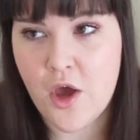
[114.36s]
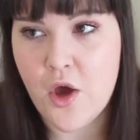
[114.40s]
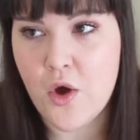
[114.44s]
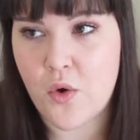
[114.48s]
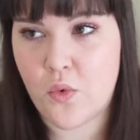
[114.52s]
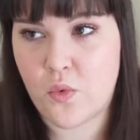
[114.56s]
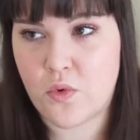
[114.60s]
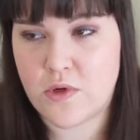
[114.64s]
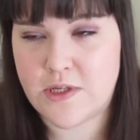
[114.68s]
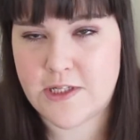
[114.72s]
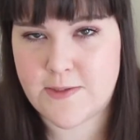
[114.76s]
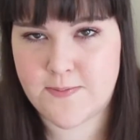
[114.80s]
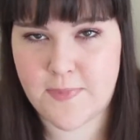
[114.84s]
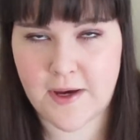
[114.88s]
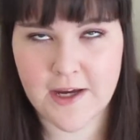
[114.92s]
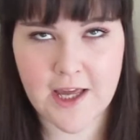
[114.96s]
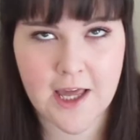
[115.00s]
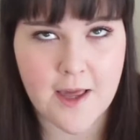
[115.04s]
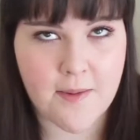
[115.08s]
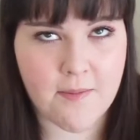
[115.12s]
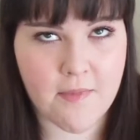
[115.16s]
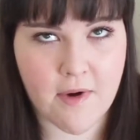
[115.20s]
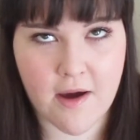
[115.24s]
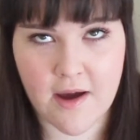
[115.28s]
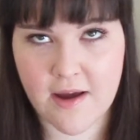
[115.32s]
was back
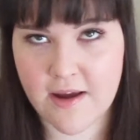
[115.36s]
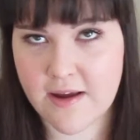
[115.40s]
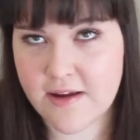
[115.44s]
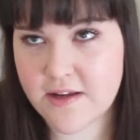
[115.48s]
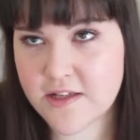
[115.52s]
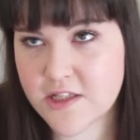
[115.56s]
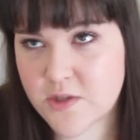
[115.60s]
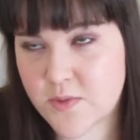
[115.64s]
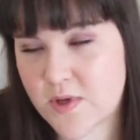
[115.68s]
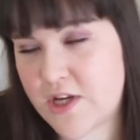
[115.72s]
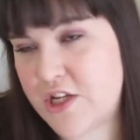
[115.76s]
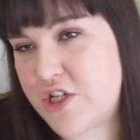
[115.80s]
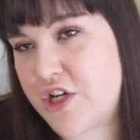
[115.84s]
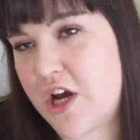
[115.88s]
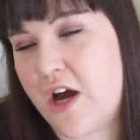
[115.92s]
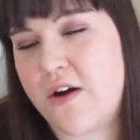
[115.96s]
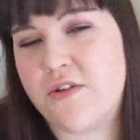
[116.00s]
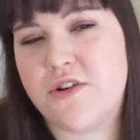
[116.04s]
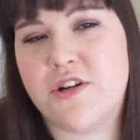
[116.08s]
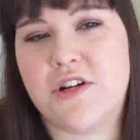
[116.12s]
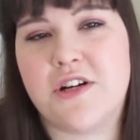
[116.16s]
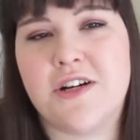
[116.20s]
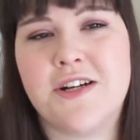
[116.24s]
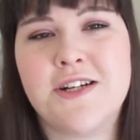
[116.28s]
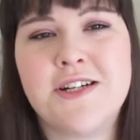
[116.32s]
in my sweet
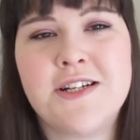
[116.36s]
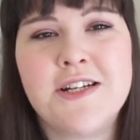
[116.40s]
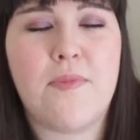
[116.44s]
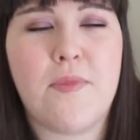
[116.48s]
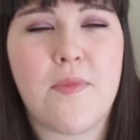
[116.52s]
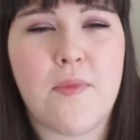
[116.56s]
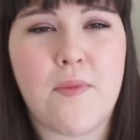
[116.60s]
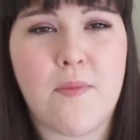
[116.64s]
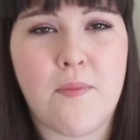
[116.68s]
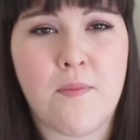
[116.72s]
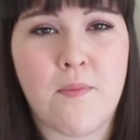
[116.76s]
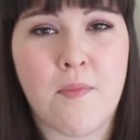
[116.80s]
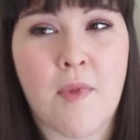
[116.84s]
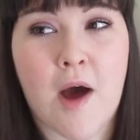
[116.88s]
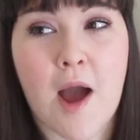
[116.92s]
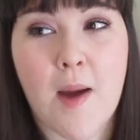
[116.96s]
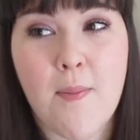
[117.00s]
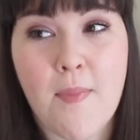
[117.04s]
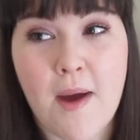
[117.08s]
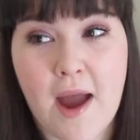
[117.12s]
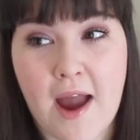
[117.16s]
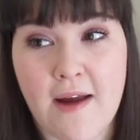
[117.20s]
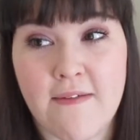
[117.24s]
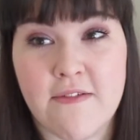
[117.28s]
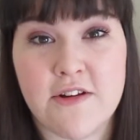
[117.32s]
childhood. My
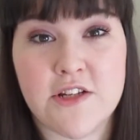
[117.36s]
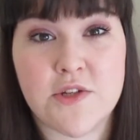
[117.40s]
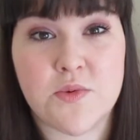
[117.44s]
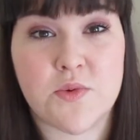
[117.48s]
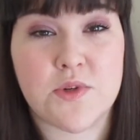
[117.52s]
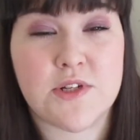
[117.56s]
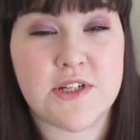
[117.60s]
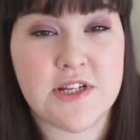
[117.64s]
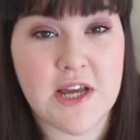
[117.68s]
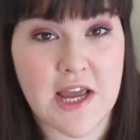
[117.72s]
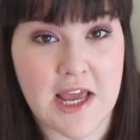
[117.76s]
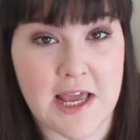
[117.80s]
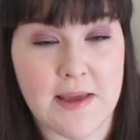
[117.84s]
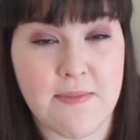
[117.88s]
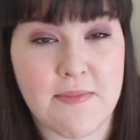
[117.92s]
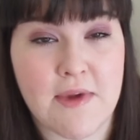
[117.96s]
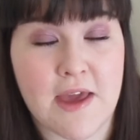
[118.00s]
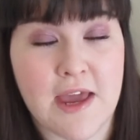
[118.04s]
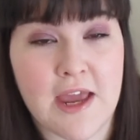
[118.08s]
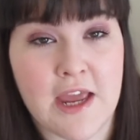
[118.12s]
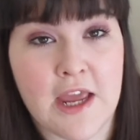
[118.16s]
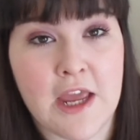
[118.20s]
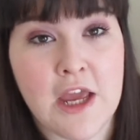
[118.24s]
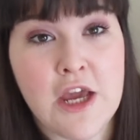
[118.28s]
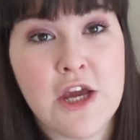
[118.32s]
parents would take
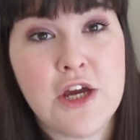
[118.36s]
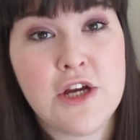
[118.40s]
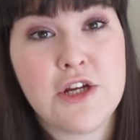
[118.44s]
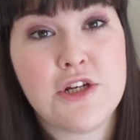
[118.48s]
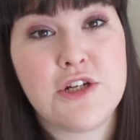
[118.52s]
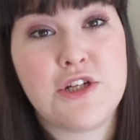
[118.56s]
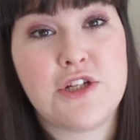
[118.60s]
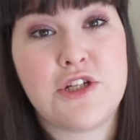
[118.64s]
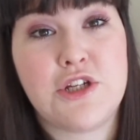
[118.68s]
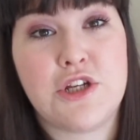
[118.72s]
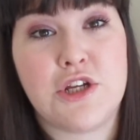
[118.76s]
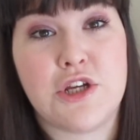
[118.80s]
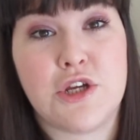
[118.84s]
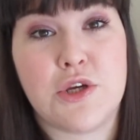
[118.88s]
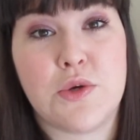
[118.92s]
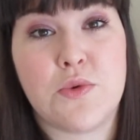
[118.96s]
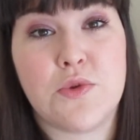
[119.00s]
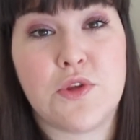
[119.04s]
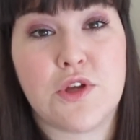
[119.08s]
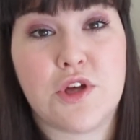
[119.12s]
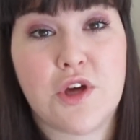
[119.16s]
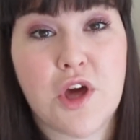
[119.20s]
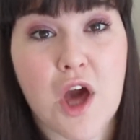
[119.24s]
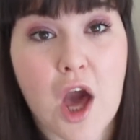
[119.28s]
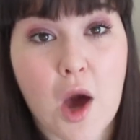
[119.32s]
me to
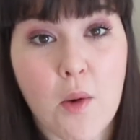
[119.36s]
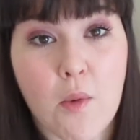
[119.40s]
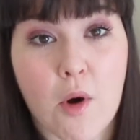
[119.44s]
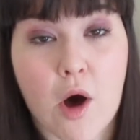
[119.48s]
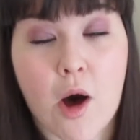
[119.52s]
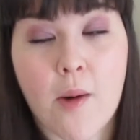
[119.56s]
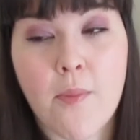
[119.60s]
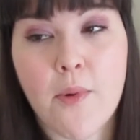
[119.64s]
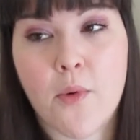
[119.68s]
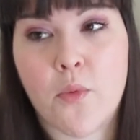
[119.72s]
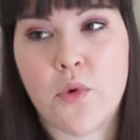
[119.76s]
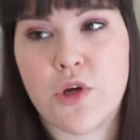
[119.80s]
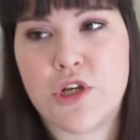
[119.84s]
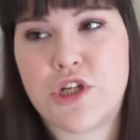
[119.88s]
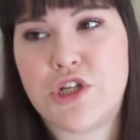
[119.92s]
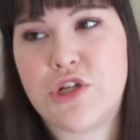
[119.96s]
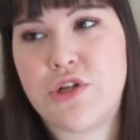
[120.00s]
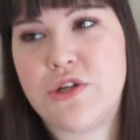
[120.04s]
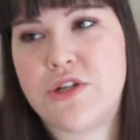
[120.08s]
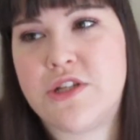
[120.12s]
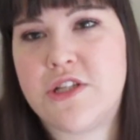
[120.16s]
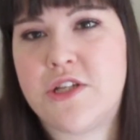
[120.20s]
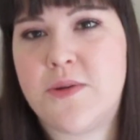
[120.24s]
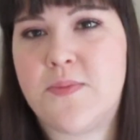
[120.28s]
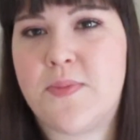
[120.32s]
the co-op which
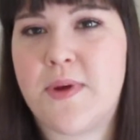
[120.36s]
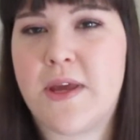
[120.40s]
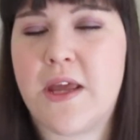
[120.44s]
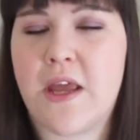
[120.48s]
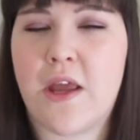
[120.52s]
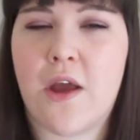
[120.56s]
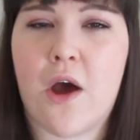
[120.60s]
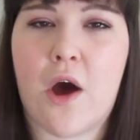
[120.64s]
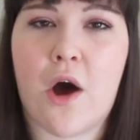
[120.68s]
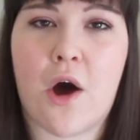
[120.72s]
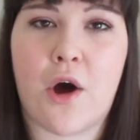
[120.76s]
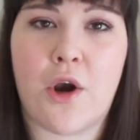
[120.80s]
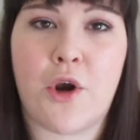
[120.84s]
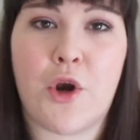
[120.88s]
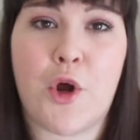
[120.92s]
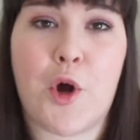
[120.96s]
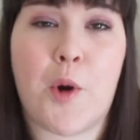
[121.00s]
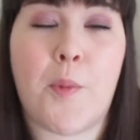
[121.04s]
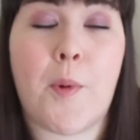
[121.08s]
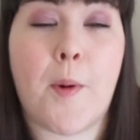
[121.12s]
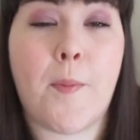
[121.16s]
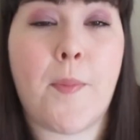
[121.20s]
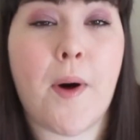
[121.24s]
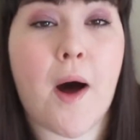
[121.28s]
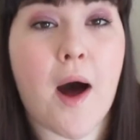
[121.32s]
used to be on
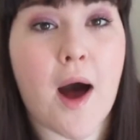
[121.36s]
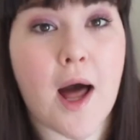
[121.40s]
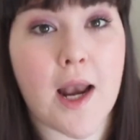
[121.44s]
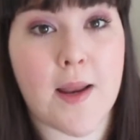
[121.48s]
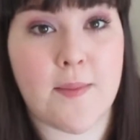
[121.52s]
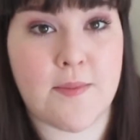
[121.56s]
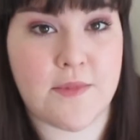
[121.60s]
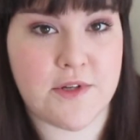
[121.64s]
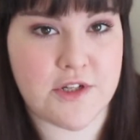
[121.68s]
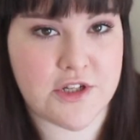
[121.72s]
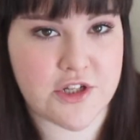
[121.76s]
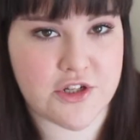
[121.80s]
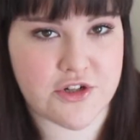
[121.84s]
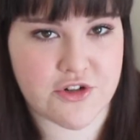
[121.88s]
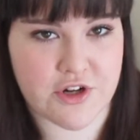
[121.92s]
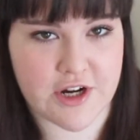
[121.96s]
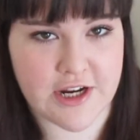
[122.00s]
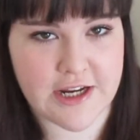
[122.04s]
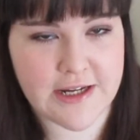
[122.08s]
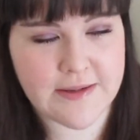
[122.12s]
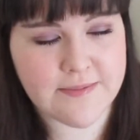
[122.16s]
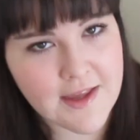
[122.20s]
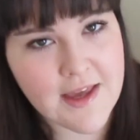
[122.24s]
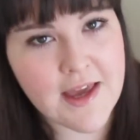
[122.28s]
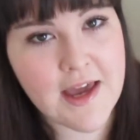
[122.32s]
Upper Parliament
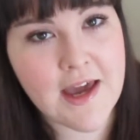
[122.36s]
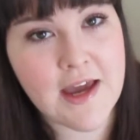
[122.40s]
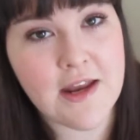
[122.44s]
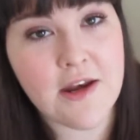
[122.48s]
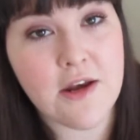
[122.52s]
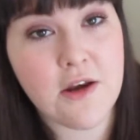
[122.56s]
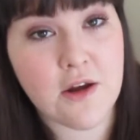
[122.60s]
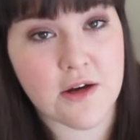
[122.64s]
Street in